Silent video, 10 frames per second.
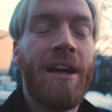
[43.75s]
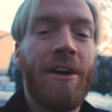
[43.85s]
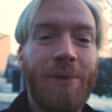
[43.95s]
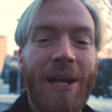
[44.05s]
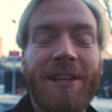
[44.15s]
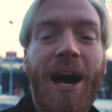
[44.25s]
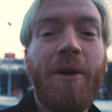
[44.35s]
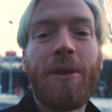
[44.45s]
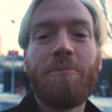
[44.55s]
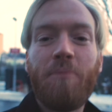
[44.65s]
Right now,
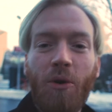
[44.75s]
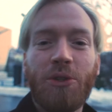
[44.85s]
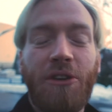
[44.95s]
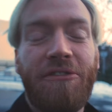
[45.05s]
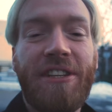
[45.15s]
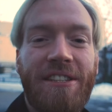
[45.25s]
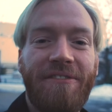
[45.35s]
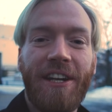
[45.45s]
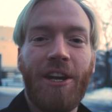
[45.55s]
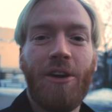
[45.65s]
and most of this
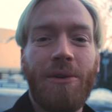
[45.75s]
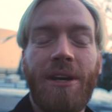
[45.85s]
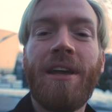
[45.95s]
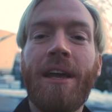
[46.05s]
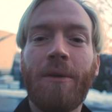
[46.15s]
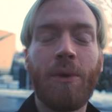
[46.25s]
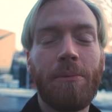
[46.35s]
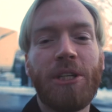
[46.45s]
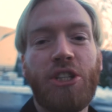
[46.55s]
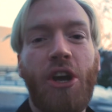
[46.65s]
video will
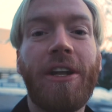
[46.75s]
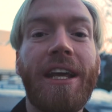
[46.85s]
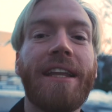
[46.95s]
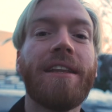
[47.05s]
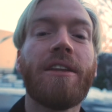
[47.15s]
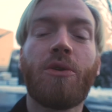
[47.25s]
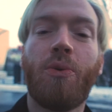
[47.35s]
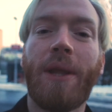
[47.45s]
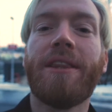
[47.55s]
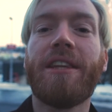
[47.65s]
be shot in
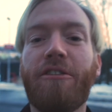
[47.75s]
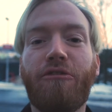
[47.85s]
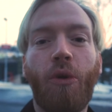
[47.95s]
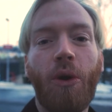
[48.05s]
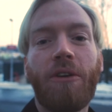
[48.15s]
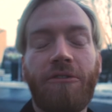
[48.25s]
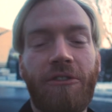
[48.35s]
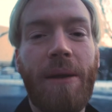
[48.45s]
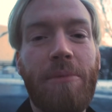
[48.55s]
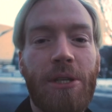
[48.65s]
24
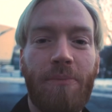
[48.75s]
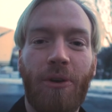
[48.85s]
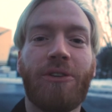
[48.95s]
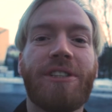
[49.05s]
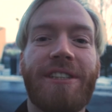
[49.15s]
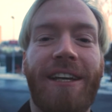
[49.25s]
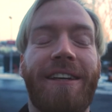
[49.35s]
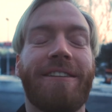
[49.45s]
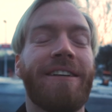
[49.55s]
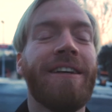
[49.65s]
frames per
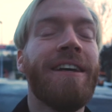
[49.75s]
second.